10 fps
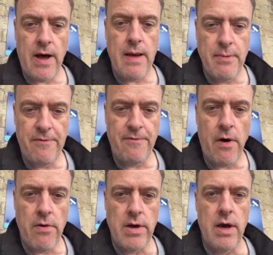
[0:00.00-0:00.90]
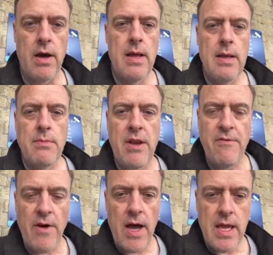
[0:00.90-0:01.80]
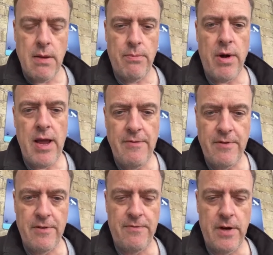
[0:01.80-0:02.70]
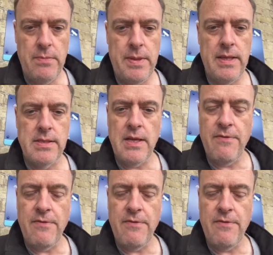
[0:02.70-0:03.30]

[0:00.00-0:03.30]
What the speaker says: I'm a foreigner. But if I can pray for the Philippines,